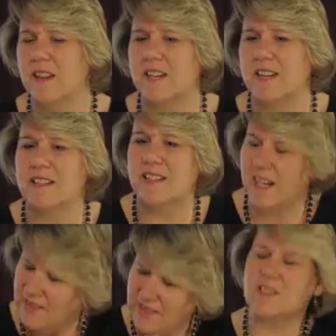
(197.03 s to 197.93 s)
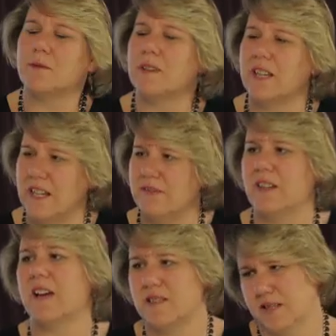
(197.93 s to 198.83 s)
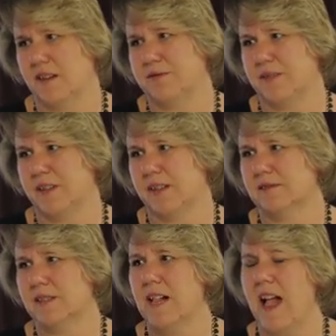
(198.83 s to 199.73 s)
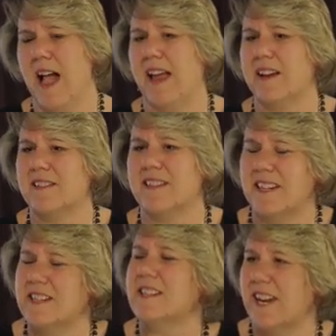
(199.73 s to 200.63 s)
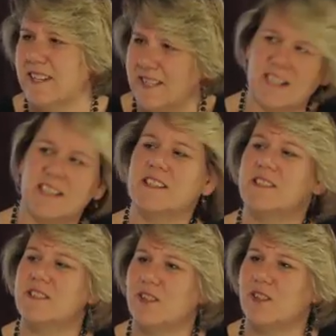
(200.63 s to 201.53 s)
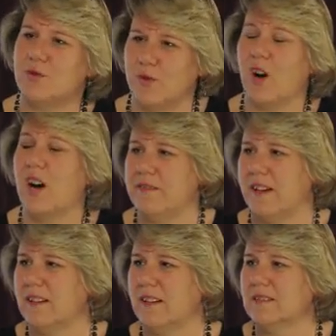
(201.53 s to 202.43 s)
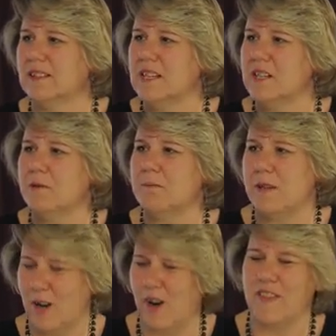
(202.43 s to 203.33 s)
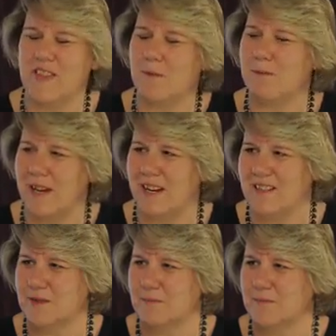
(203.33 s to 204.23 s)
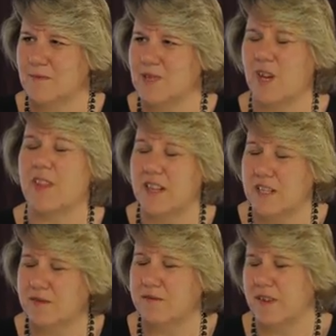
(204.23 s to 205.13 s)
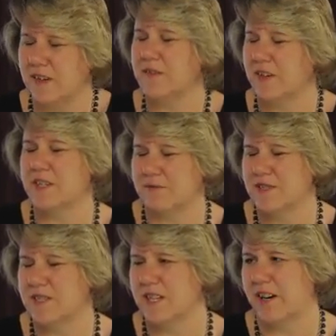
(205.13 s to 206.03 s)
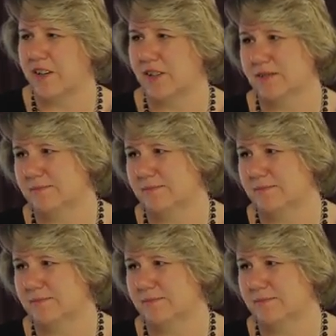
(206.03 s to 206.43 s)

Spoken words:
The intent is to alleviate suffering, and the intent is the driver behind that mechanism. So that is a very, very different scenario.